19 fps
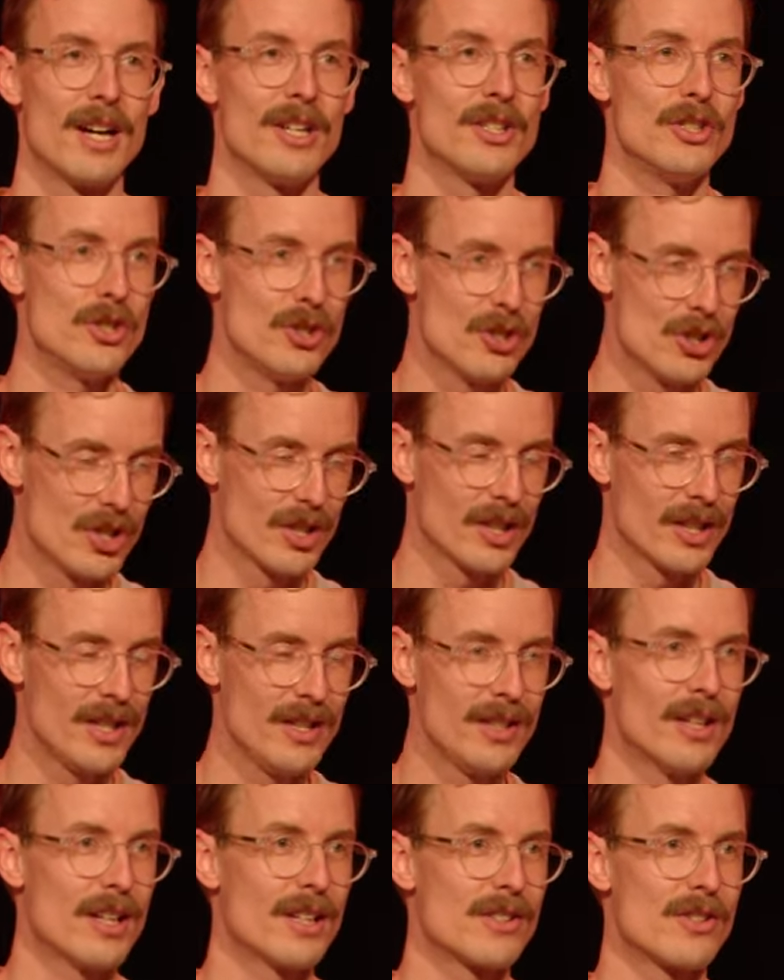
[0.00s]

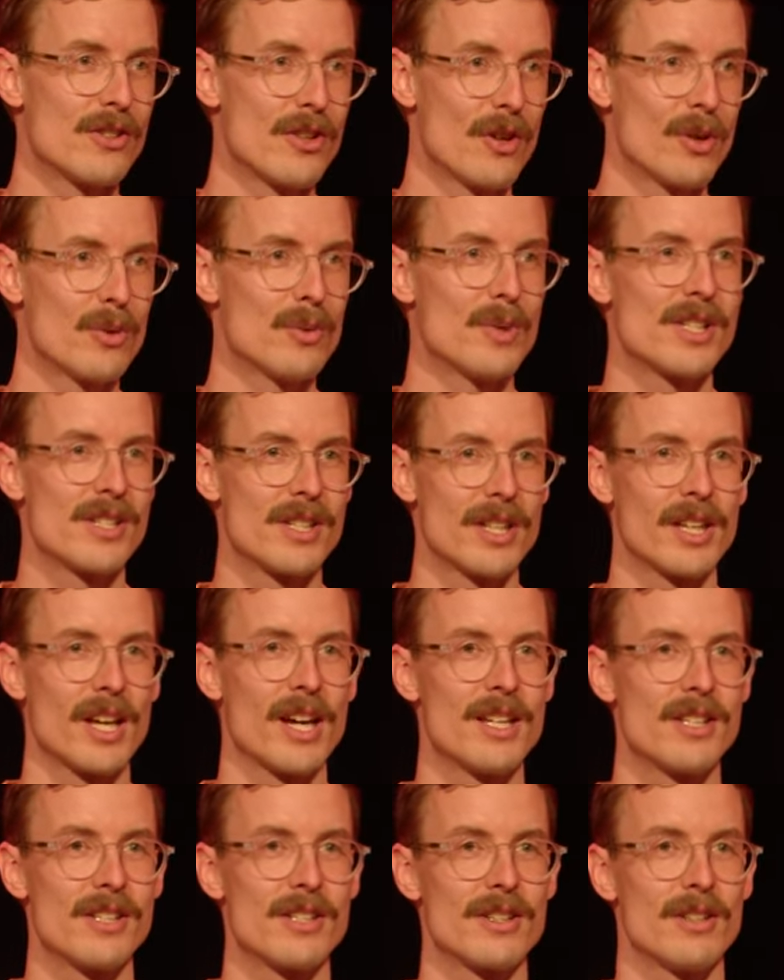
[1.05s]
usually, it's not always the
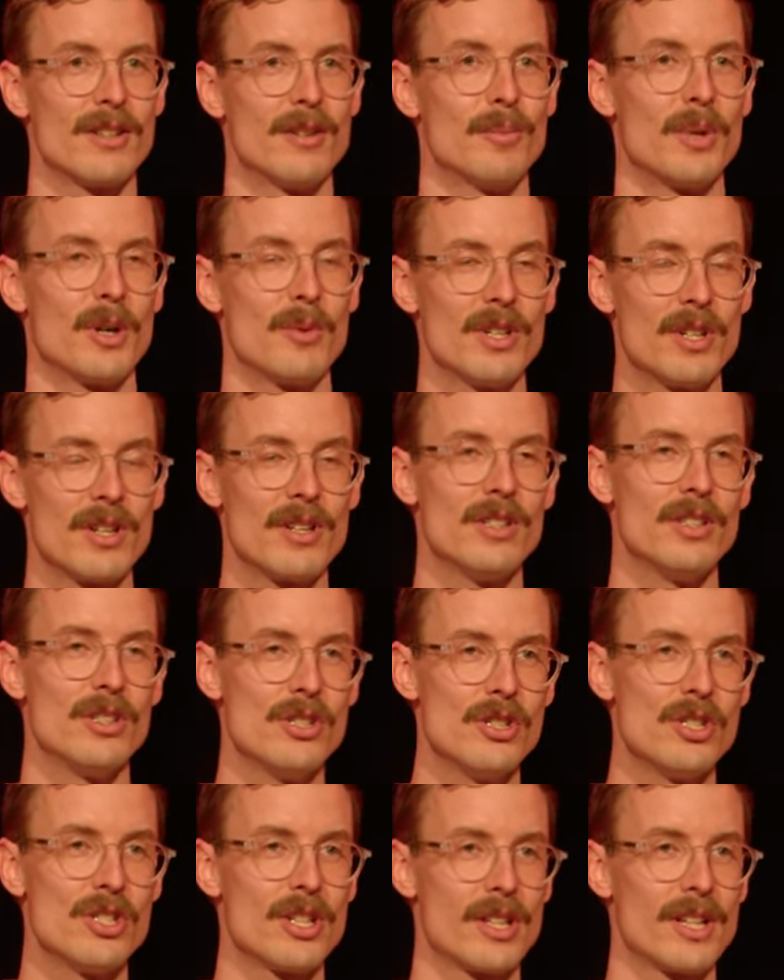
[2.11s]
case, but we don't
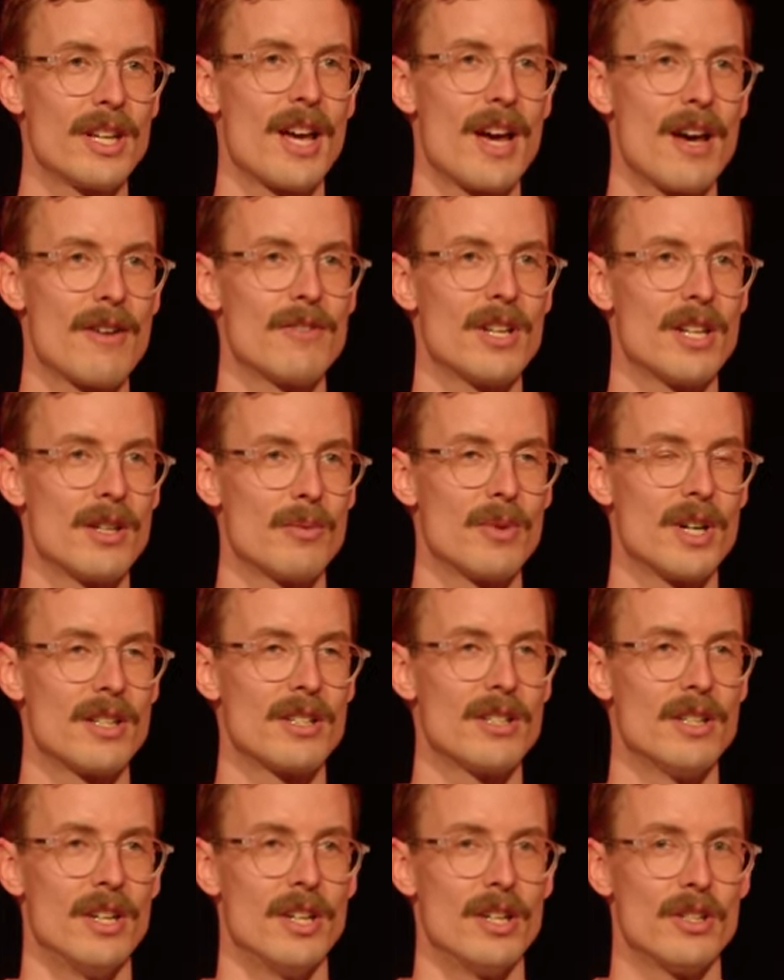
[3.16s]
usually have
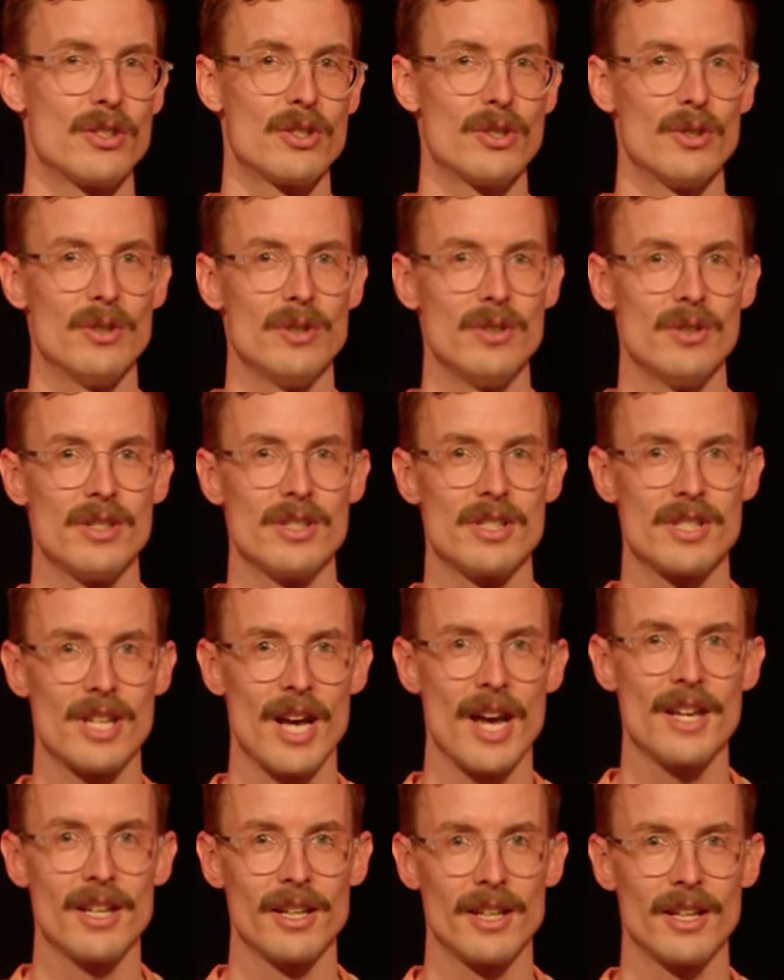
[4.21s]
anyone to
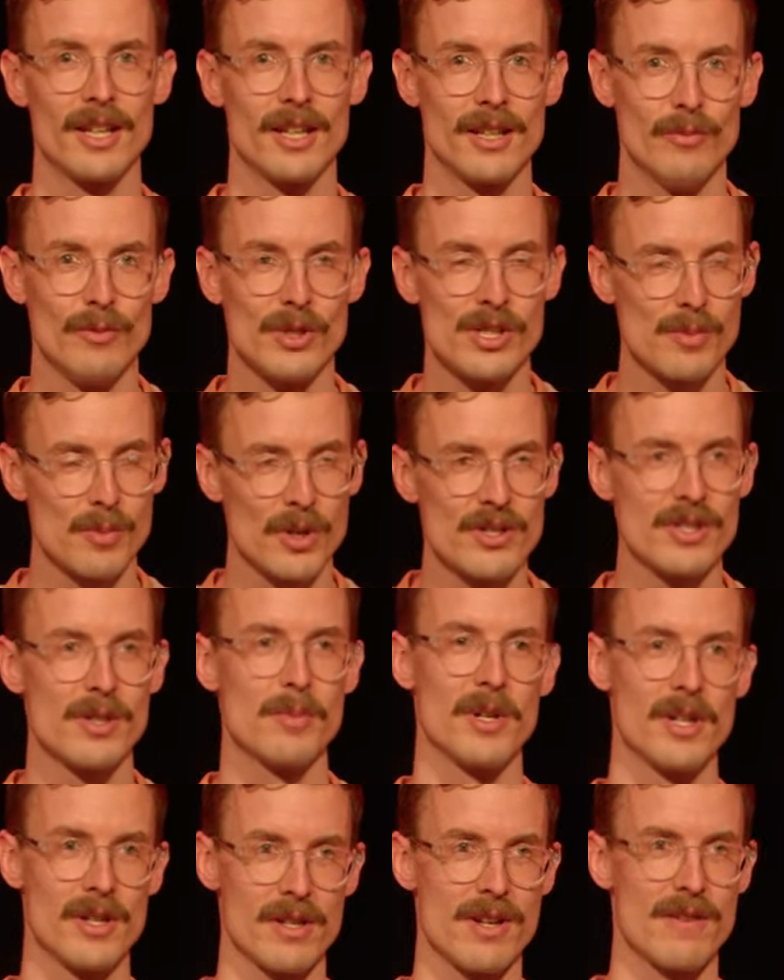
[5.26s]
take
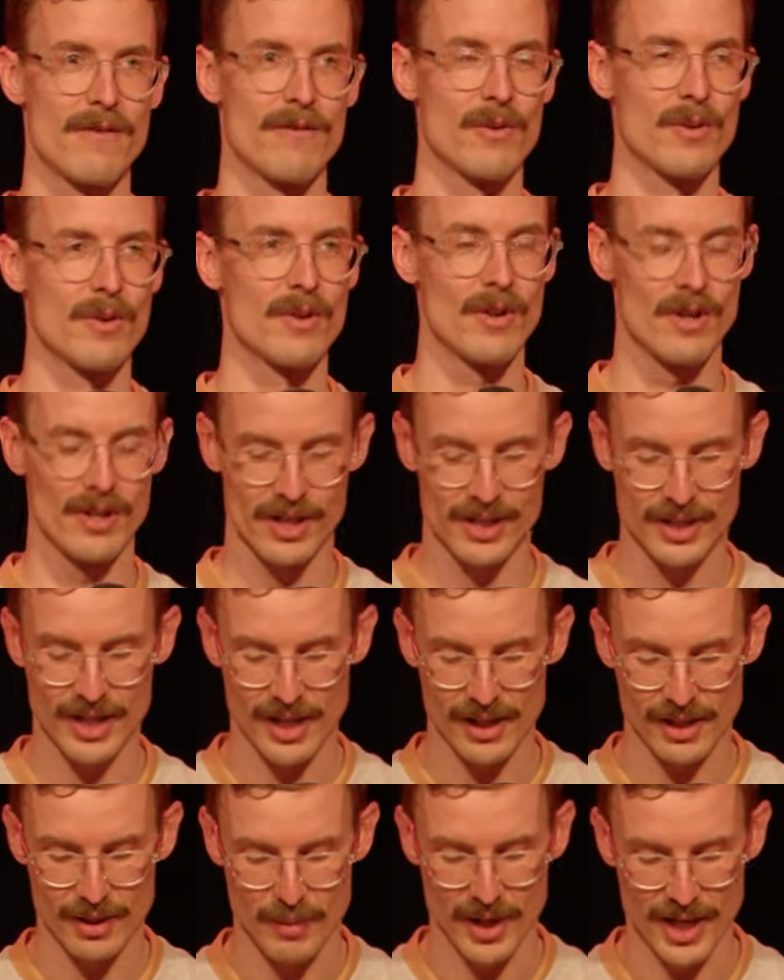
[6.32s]
responsibility for on a
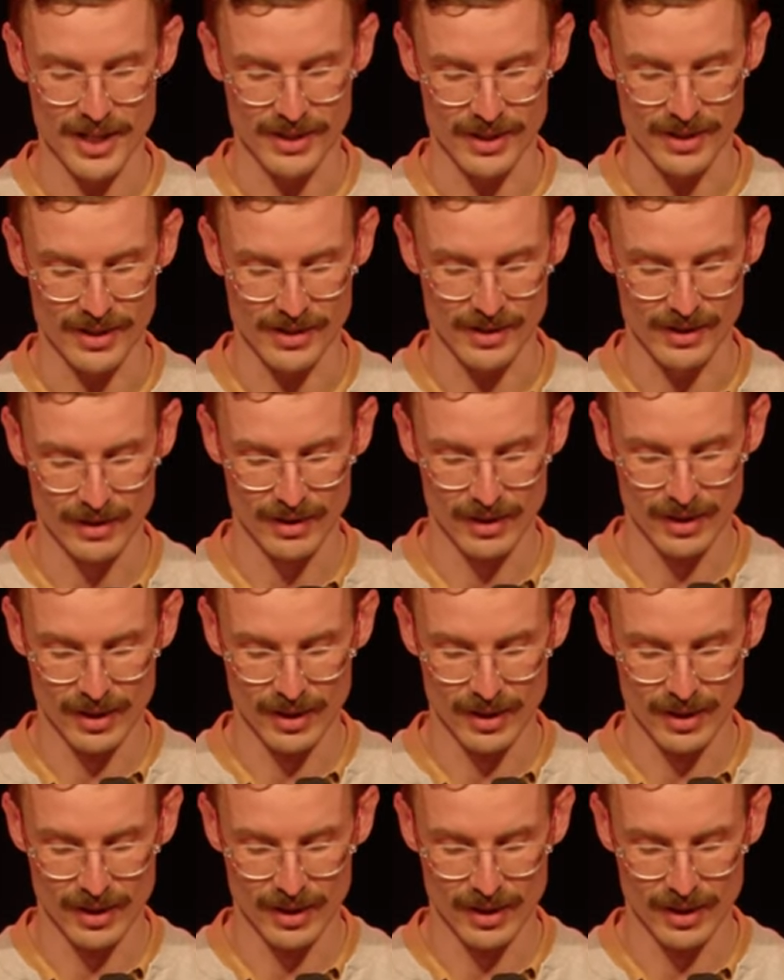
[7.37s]
daily basis.